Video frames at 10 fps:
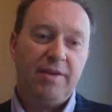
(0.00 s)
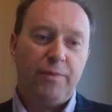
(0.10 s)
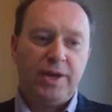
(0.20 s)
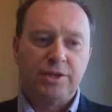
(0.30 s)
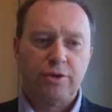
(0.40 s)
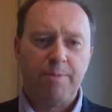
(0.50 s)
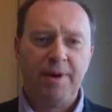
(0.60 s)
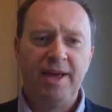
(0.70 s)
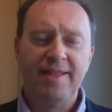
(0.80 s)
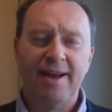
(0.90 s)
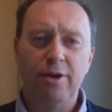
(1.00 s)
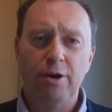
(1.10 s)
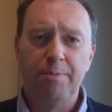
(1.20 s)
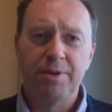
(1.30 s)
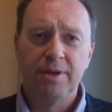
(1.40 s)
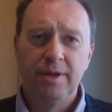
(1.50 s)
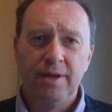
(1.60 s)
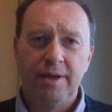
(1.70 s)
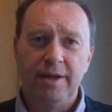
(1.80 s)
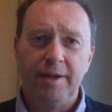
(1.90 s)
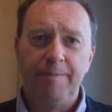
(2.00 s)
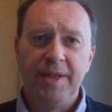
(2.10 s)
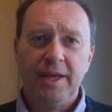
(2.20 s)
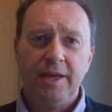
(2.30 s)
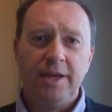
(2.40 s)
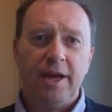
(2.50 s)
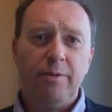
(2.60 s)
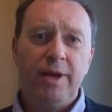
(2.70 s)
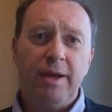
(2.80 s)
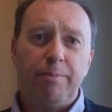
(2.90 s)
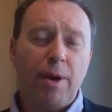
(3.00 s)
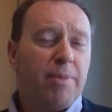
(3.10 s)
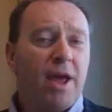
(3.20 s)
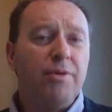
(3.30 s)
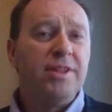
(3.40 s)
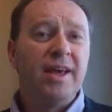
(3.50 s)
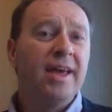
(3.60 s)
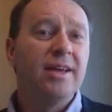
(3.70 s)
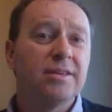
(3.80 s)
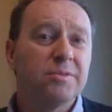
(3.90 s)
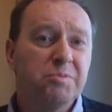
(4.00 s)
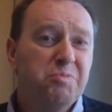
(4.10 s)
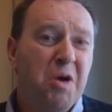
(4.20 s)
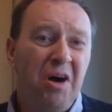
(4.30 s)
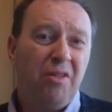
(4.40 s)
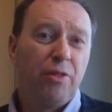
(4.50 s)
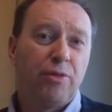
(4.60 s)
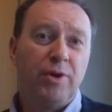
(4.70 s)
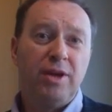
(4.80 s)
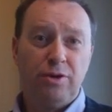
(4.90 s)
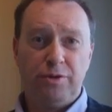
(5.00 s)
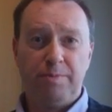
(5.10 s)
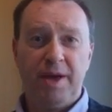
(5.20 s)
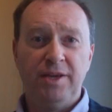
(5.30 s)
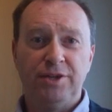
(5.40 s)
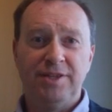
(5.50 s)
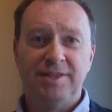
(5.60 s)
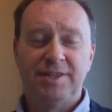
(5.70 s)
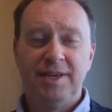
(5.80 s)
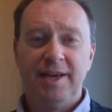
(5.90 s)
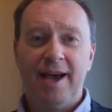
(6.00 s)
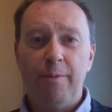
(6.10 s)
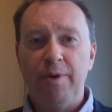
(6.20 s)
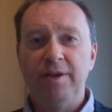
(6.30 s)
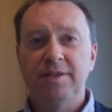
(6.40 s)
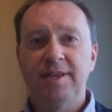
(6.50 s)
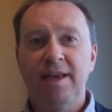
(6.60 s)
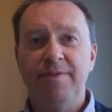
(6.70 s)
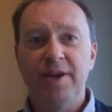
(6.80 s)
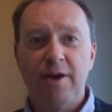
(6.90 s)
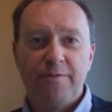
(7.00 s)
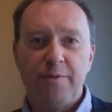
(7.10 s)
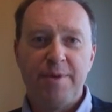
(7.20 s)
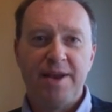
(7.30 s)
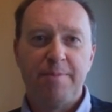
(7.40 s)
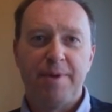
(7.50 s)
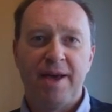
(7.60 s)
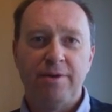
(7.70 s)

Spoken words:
If we extrapolate that up, you know, it probably only takes, what, 300 patients, and we're saving over £1 million.